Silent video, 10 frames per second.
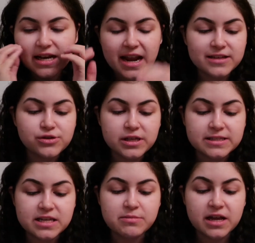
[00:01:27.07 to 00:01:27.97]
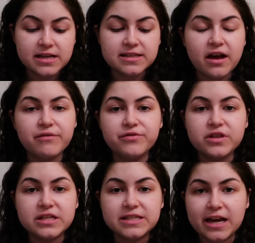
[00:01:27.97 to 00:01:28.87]
And as you can see, because of
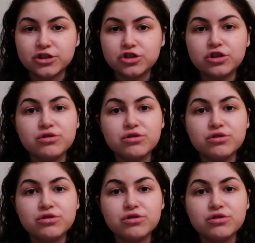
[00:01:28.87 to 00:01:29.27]
the texture,